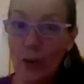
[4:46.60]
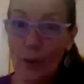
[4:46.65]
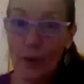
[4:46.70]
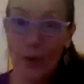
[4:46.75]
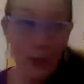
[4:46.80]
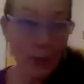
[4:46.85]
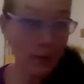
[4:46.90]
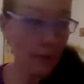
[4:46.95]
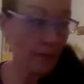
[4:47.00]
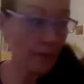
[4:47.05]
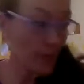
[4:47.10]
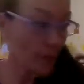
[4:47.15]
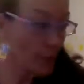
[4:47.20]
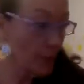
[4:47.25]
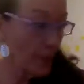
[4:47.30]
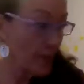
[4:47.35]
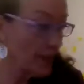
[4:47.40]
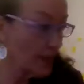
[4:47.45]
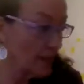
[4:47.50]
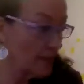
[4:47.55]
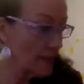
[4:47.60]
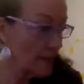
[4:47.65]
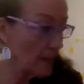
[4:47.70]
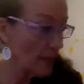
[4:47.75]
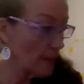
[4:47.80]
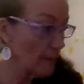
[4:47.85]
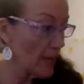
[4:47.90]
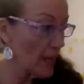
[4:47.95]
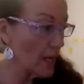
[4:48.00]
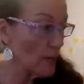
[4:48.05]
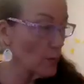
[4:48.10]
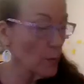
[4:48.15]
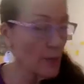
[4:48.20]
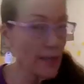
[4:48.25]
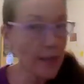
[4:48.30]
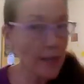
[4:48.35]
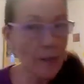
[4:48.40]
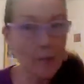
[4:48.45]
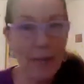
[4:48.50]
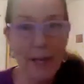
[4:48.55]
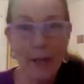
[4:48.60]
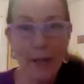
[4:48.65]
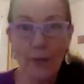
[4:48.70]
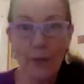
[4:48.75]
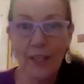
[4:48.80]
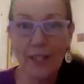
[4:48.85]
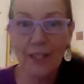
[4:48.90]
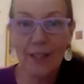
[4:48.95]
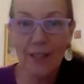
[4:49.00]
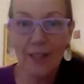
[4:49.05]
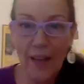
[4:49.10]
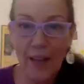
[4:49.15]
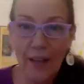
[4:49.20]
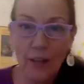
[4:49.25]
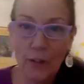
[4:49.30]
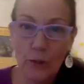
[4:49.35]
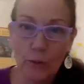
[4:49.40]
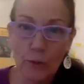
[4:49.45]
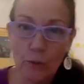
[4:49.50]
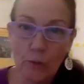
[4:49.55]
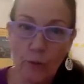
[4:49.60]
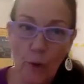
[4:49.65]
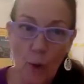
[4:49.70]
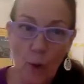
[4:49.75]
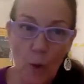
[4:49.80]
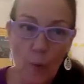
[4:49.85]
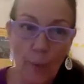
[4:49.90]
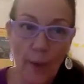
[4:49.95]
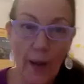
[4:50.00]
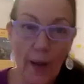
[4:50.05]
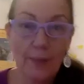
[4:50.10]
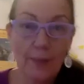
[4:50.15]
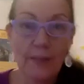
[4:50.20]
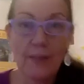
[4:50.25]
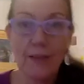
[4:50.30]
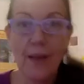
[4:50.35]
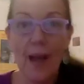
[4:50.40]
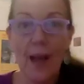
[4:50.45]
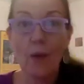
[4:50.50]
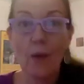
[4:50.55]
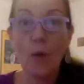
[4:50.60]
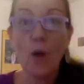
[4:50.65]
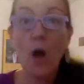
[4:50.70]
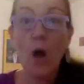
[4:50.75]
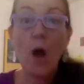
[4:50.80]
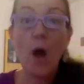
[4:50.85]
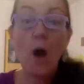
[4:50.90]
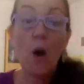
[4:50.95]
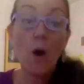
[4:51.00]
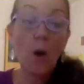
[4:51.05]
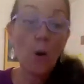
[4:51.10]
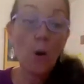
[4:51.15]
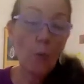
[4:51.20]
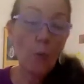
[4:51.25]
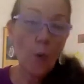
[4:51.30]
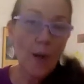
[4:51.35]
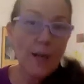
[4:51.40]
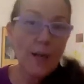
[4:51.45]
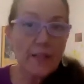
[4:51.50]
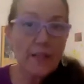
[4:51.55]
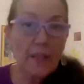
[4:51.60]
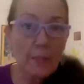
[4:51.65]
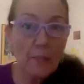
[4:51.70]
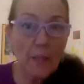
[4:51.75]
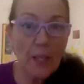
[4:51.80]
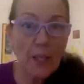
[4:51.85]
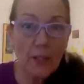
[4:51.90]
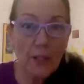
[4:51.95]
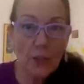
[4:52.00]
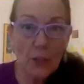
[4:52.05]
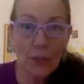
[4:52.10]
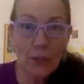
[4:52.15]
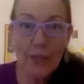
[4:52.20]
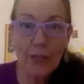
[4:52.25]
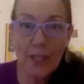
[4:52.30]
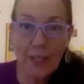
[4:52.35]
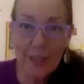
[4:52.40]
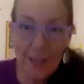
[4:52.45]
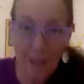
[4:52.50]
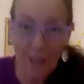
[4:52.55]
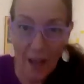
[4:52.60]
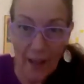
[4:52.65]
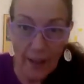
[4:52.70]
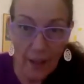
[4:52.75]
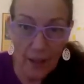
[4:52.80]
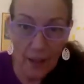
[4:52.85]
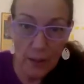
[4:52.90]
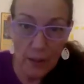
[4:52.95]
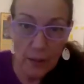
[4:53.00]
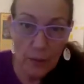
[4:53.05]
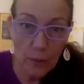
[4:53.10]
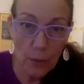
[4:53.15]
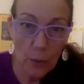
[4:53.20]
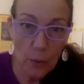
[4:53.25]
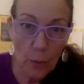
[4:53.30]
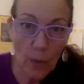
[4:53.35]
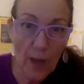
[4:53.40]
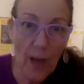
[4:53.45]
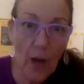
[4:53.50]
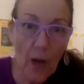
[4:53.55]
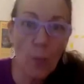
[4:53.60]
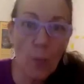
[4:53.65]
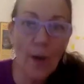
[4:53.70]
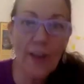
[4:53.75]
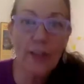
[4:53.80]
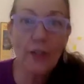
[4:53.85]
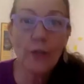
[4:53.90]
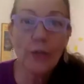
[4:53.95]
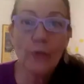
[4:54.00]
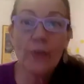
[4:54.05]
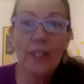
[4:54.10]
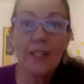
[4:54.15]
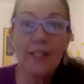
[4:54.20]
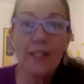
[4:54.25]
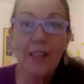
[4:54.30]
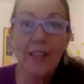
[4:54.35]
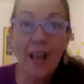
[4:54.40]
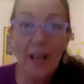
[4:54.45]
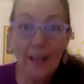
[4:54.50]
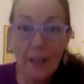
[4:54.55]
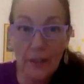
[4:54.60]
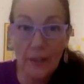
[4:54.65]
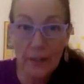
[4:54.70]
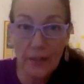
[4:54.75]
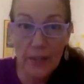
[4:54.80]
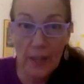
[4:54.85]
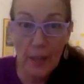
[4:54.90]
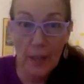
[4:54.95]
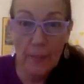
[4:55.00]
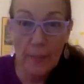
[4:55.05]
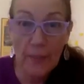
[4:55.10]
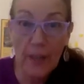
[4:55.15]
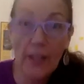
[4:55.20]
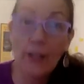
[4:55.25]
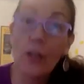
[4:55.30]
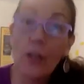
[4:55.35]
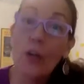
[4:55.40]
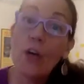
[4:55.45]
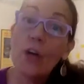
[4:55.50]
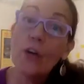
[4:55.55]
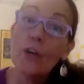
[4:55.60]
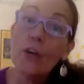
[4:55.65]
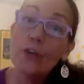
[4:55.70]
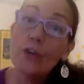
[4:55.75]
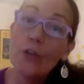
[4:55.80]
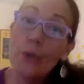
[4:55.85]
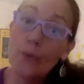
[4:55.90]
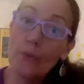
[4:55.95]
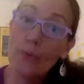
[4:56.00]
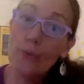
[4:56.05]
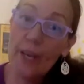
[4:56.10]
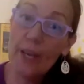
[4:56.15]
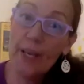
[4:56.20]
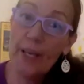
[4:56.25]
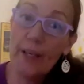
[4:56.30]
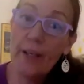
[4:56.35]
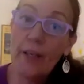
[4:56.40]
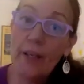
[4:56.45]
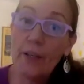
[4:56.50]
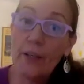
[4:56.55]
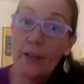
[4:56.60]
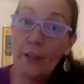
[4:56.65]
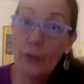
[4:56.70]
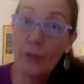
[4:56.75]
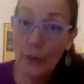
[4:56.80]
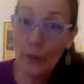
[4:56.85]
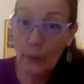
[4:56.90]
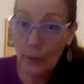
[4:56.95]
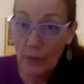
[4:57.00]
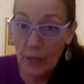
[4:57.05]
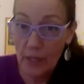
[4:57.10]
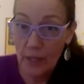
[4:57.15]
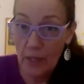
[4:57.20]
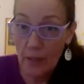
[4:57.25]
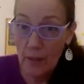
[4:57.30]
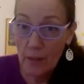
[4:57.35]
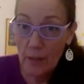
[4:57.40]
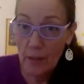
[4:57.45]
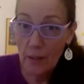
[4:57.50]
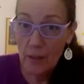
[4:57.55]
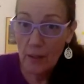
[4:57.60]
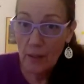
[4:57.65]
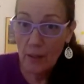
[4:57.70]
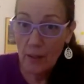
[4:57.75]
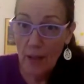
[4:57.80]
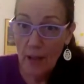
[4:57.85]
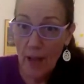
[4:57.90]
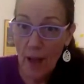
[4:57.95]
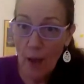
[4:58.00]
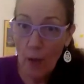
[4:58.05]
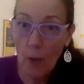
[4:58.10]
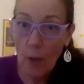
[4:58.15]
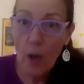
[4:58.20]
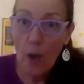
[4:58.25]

you a few things I made. We're going to make recycled robots. Now, what does it mean to recycle? Well, when you recycle something, you reuse it. Now,